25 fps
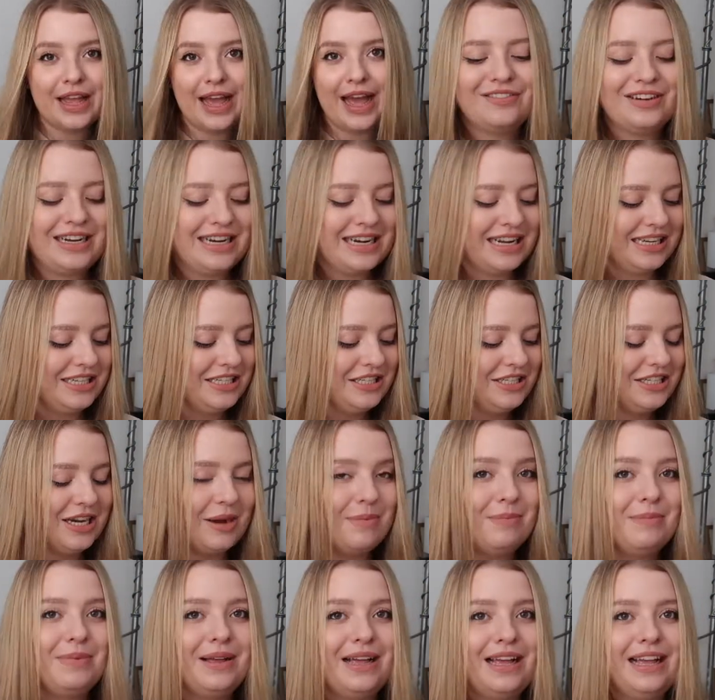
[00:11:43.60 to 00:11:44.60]
Really nice
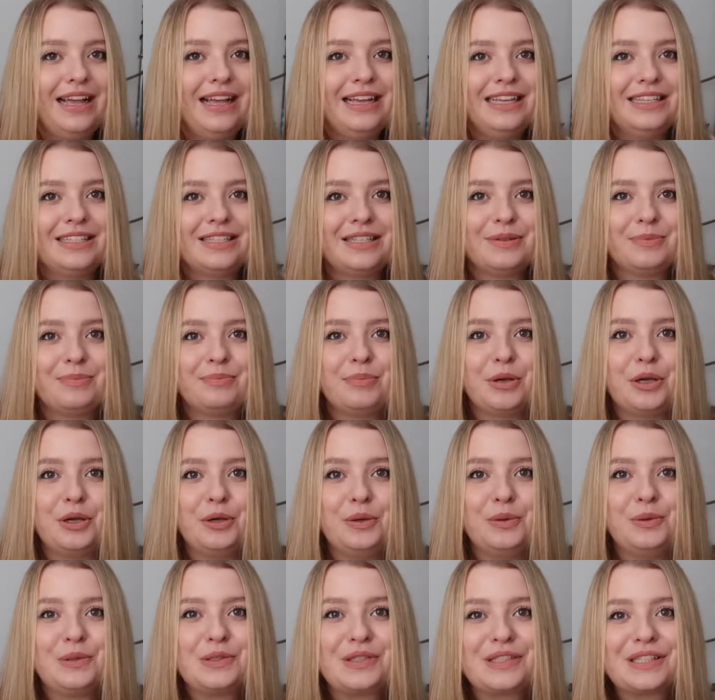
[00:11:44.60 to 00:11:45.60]
jumpers,
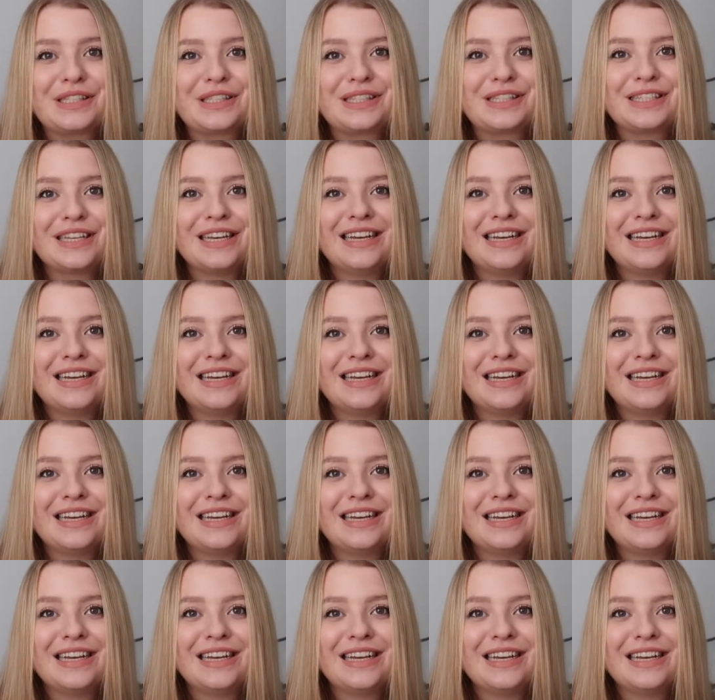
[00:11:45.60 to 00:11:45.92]
boots,